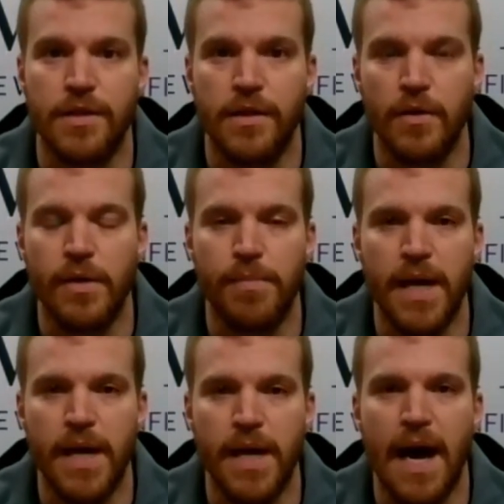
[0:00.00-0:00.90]
We'd
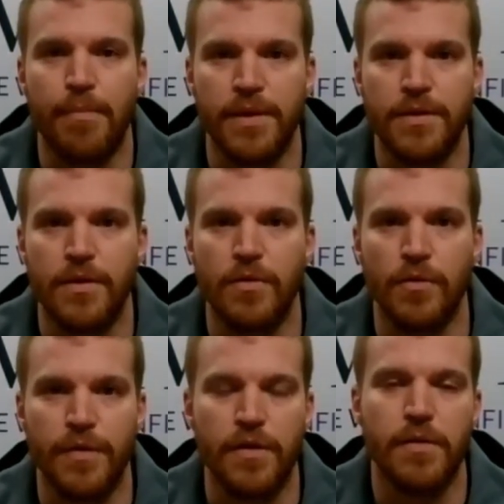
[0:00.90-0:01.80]
be happy to
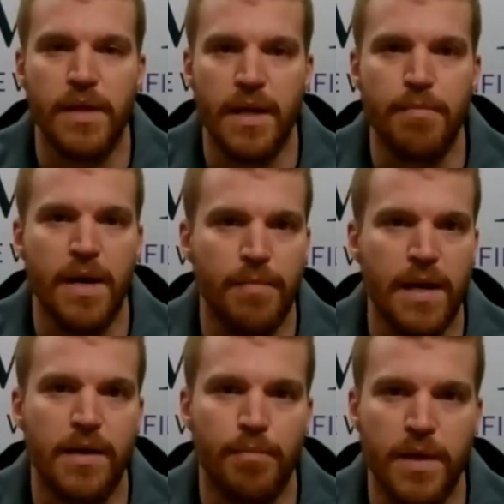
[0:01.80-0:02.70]
review them, and they may end
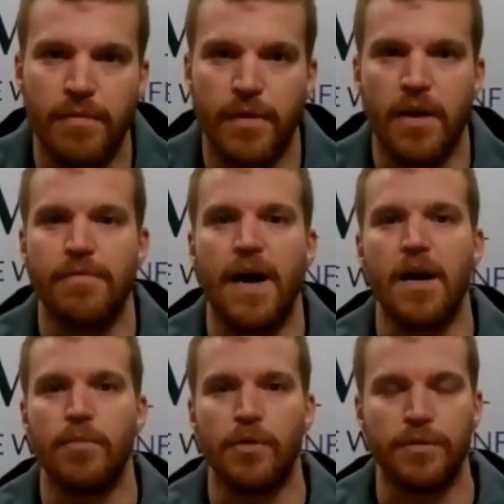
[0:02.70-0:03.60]
up being very
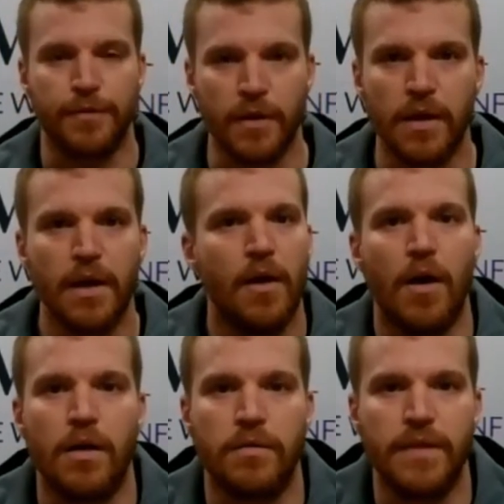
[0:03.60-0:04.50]
valuable for
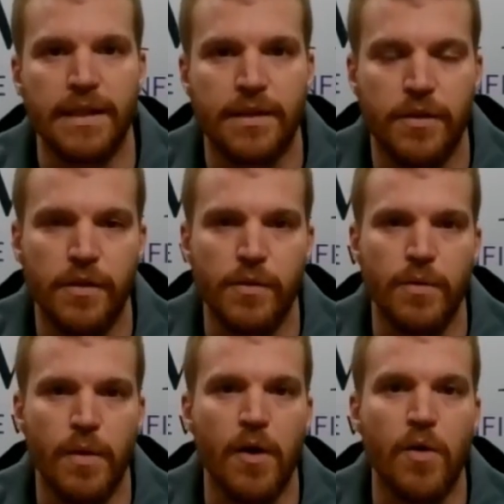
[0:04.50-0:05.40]
all of us
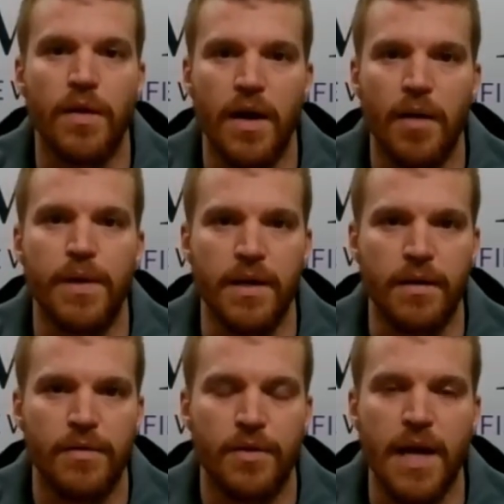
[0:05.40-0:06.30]
who own the company
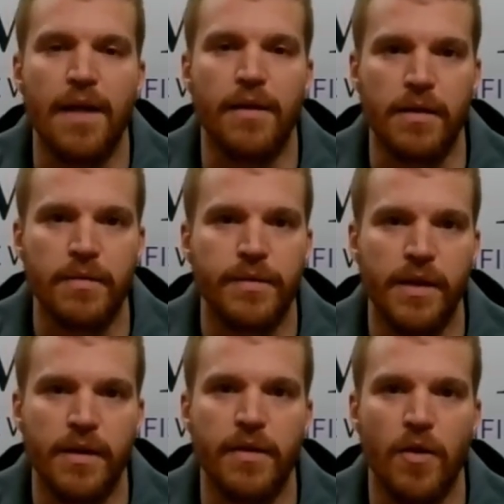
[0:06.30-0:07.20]
together.
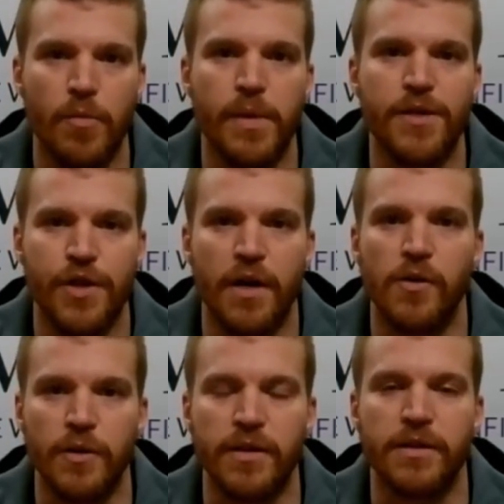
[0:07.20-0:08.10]
The OMID
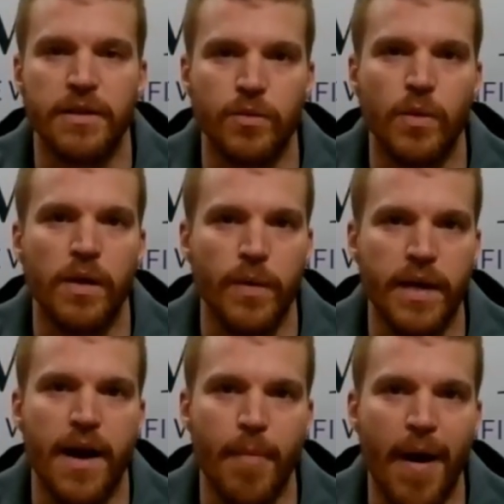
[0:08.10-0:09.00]
shareholders is what we
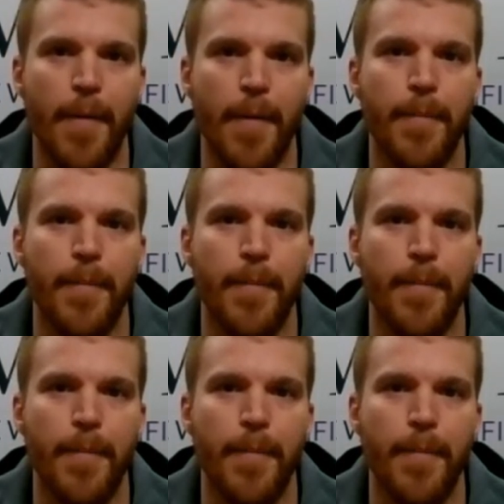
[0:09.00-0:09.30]
care about.